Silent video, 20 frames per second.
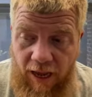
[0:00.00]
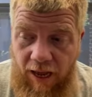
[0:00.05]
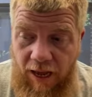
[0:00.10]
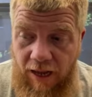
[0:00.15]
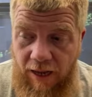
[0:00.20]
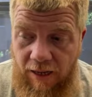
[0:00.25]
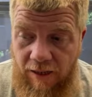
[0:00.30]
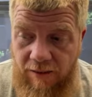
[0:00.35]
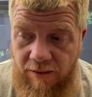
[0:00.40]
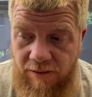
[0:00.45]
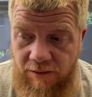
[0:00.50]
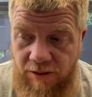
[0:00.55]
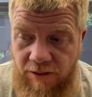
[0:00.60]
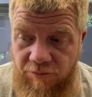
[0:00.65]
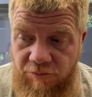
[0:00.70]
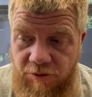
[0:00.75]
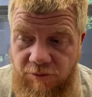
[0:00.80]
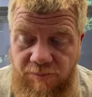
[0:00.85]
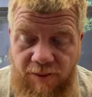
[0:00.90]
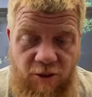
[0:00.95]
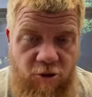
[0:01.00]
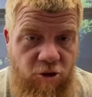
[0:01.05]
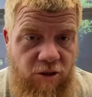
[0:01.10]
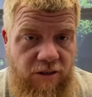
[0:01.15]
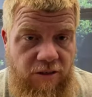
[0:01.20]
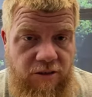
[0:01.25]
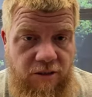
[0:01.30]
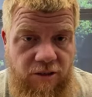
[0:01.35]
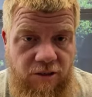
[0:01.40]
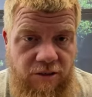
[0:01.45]
Uh, it was much
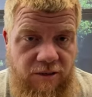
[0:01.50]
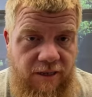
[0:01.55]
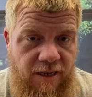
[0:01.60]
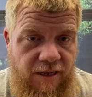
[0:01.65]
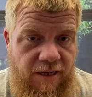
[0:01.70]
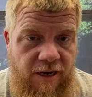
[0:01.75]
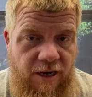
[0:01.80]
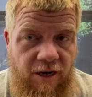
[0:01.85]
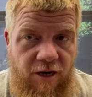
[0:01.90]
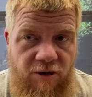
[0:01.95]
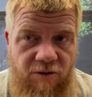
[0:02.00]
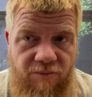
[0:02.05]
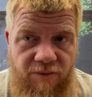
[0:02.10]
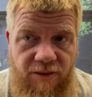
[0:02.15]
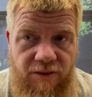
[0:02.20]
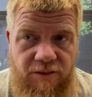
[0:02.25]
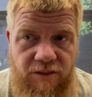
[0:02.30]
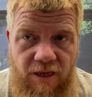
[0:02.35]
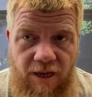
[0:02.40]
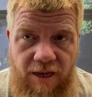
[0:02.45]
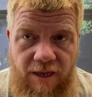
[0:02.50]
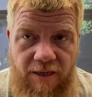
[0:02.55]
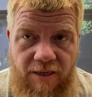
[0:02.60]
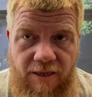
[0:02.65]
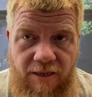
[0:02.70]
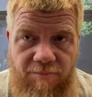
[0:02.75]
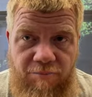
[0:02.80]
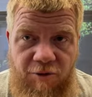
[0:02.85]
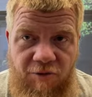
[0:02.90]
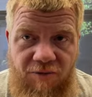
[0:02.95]
easier to take care of us and,
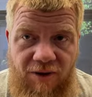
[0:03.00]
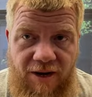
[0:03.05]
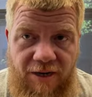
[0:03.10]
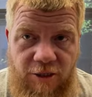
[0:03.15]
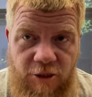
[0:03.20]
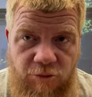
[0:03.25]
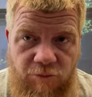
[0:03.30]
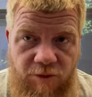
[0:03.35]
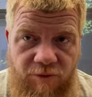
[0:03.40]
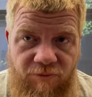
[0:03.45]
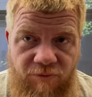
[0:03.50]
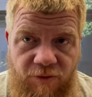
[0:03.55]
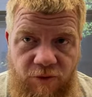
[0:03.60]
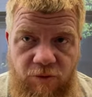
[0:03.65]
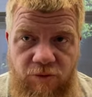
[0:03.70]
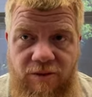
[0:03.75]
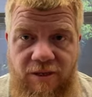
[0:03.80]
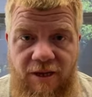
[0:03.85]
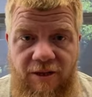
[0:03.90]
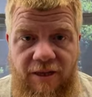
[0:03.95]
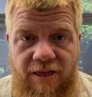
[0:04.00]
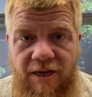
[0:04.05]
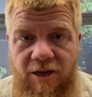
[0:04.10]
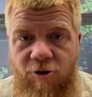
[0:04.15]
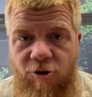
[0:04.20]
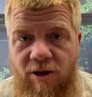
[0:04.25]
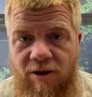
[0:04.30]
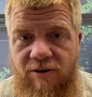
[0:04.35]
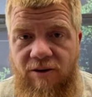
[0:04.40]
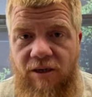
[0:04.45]
and provide us with food. Now they
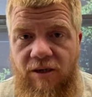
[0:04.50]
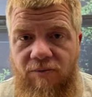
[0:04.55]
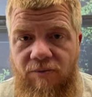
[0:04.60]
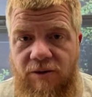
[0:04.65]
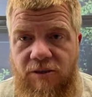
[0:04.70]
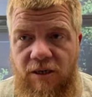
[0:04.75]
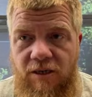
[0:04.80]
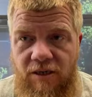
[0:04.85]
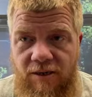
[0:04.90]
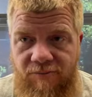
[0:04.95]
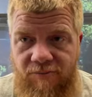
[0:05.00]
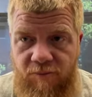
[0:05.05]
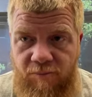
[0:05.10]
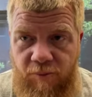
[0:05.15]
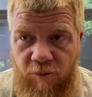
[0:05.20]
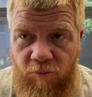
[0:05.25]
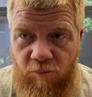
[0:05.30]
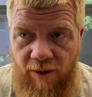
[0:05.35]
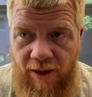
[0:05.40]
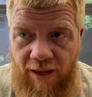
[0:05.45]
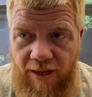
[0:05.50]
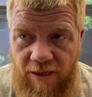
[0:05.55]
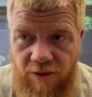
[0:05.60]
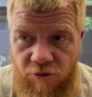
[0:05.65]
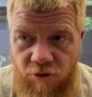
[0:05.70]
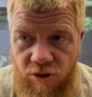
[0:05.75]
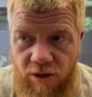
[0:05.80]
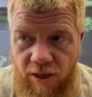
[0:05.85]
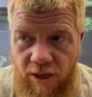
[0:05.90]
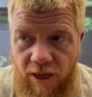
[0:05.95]
actually have to give us a livable
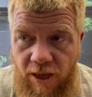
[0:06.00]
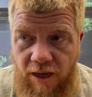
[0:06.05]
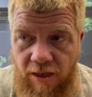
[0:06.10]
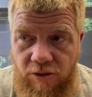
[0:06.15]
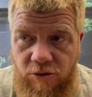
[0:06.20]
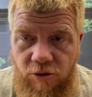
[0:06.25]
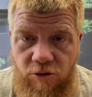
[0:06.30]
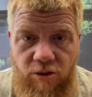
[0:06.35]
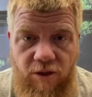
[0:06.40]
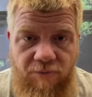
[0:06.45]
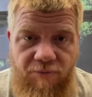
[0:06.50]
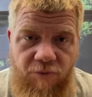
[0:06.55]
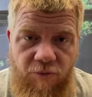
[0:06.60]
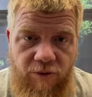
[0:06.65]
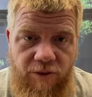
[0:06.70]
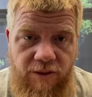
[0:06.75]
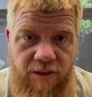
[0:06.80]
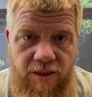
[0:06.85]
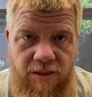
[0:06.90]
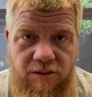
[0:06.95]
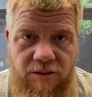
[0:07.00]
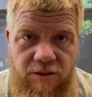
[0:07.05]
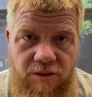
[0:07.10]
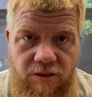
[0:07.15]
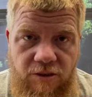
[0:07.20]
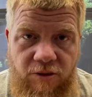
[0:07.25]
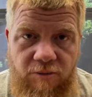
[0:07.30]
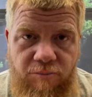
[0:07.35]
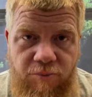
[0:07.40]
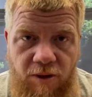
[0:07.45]
wage, and so therefore it cuts
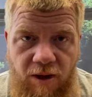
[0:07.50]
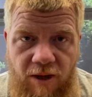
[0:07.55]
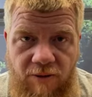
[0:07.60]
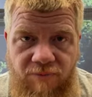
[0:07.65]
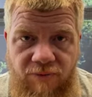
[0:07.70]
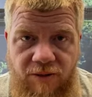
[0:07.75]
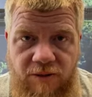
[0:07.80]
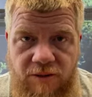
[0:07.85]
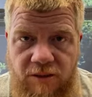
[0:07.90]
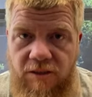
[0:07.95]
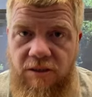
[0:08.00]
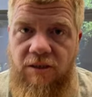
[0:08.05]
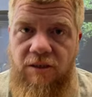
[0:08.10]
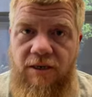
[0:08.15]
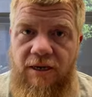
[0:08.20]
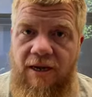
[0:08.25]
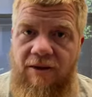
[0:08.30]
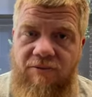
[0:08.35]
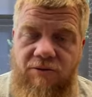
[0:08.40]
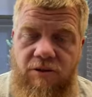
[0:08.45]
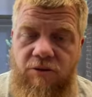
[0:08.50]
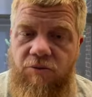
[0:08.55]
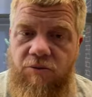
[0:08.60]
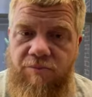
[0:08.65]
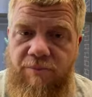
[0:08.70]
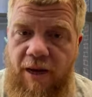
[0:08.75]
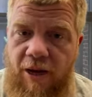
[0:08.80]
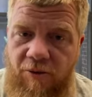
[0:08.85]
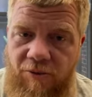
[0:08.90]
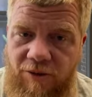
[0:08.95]
into their profits, and then they have to deal
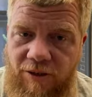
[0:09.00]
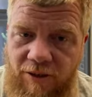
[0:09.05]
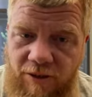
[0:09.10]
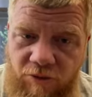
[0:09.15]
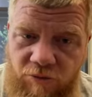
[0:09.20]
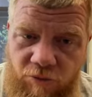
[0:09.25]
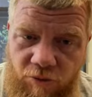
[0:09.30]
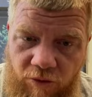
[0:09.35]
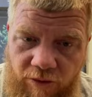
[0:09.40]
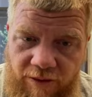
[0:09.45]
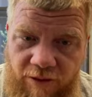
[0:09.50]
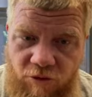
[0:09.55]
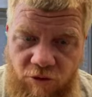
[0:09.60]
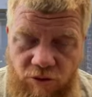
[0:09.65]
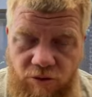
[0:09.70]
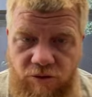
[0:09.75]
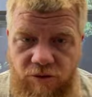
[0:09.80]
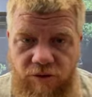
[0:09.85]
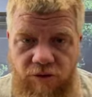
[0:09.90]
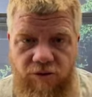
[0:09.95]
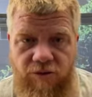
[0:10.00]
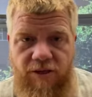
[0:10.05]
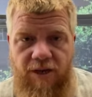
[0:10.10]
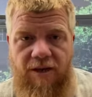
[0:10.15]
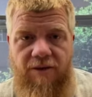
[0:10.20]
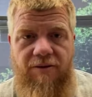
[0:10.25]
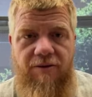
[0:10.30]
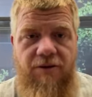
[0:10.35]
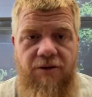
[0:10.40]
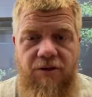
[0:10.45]
with power and control issues. Okay,